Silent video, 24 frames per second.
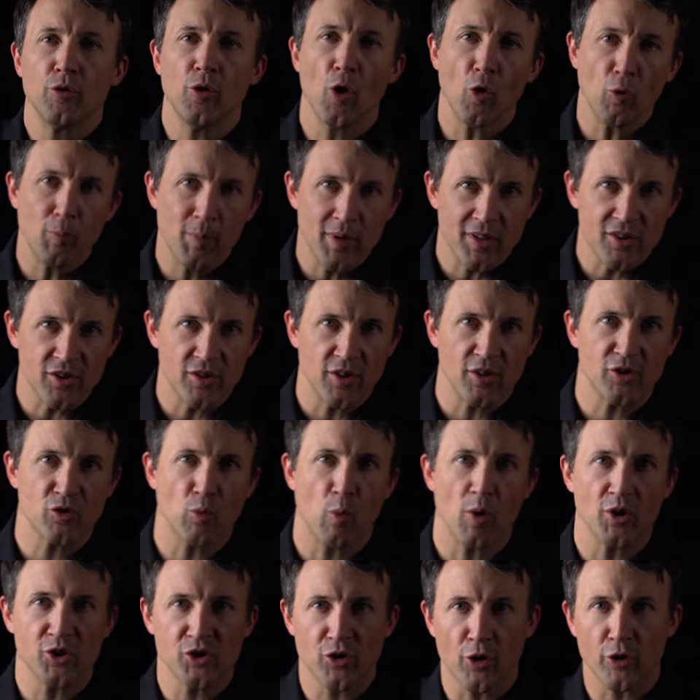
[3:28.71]
No business
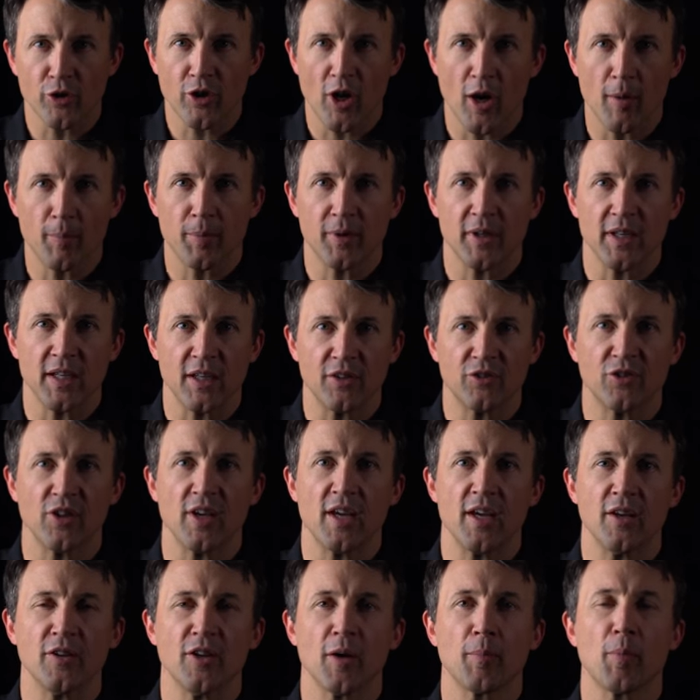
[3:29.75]
wants their company to
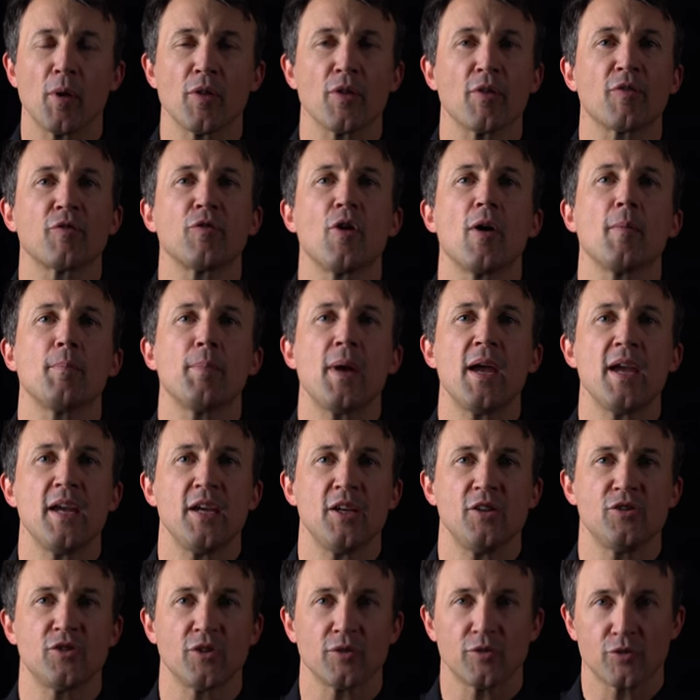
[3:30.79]
end up on the front
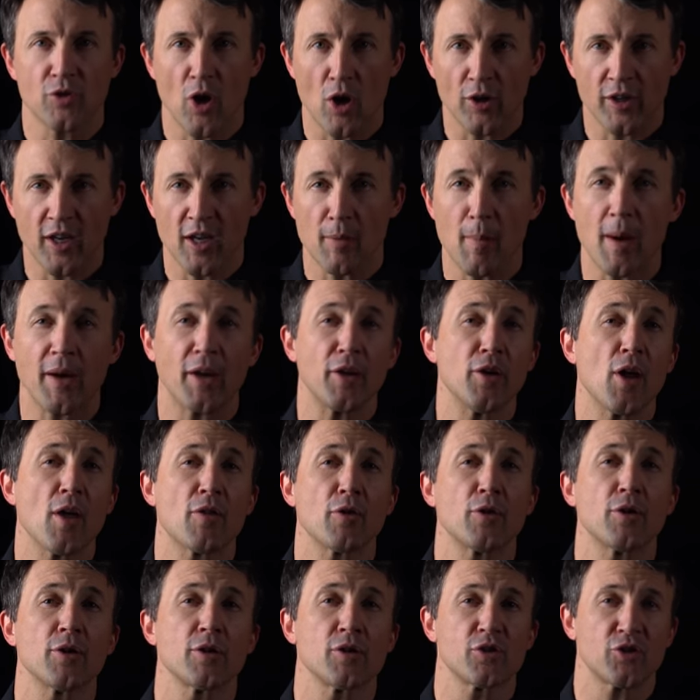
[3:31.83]
page talking about
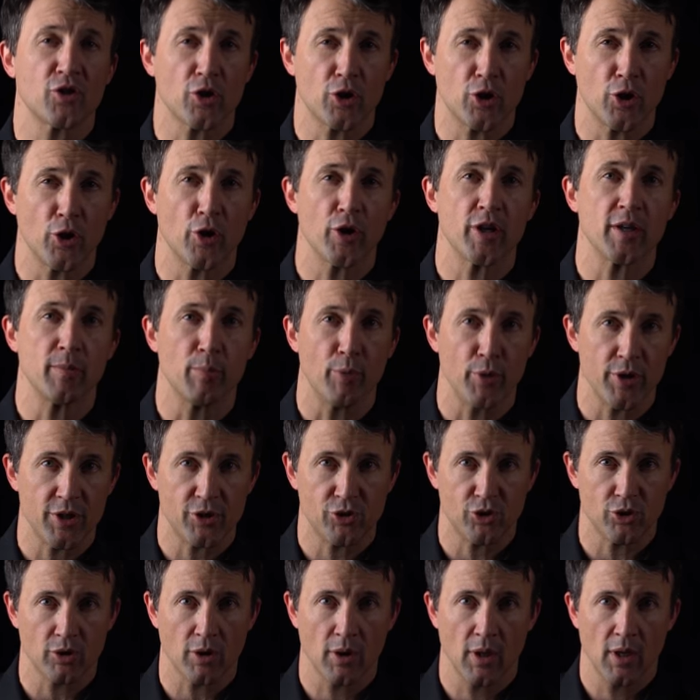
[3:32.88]
another security
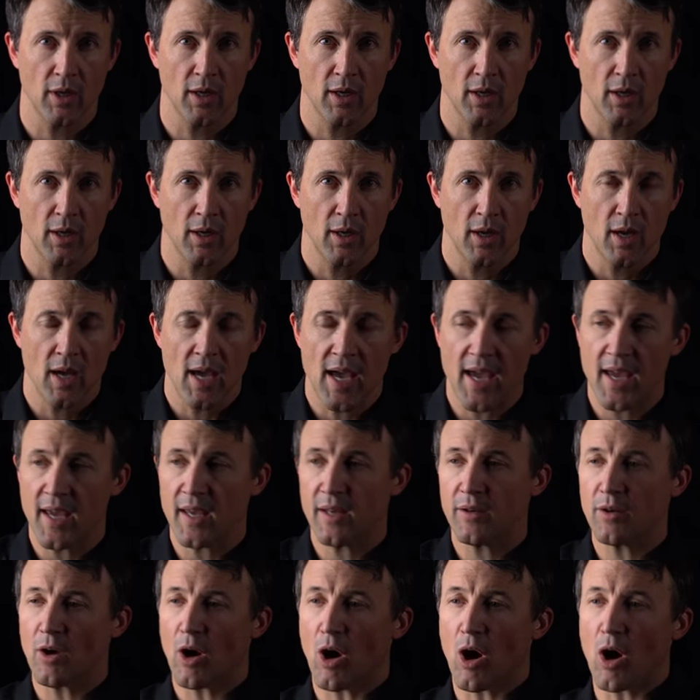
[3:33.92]
breach.
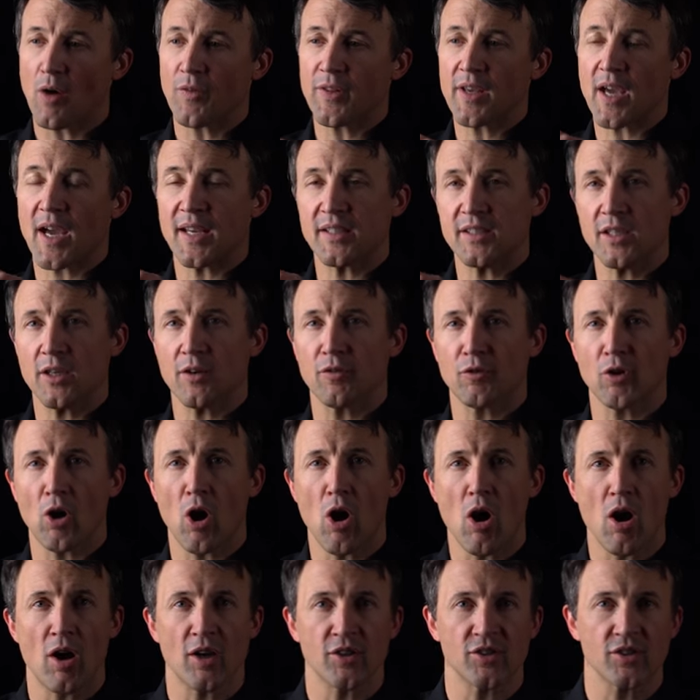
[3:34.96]
And on the idea of
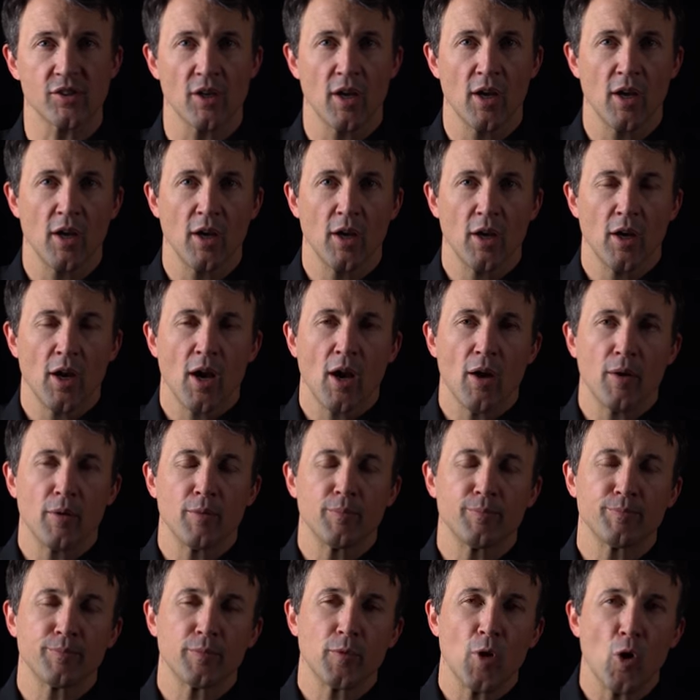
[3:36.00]
costs,
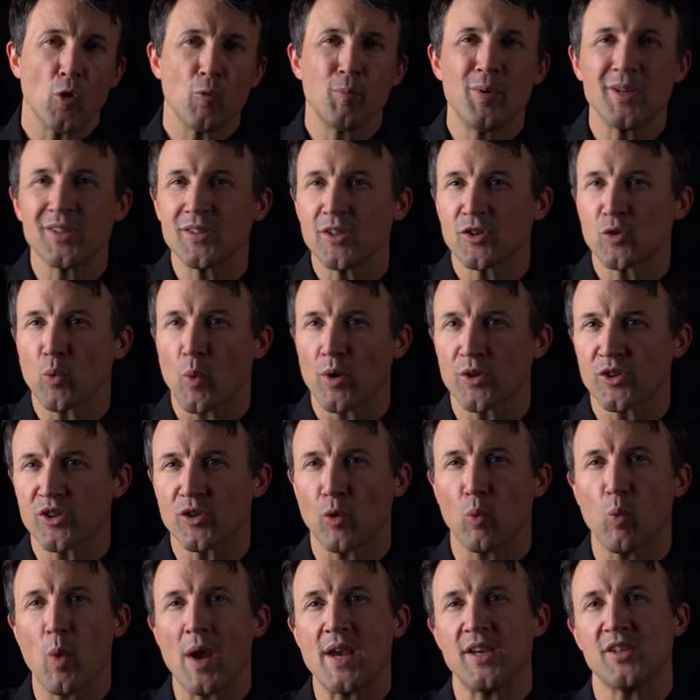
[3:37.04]
no business wants
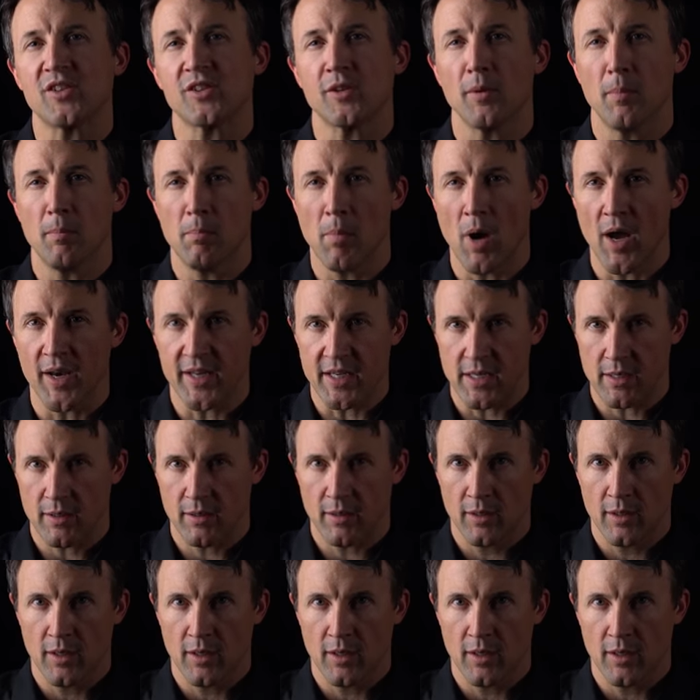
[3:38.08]
to waste money.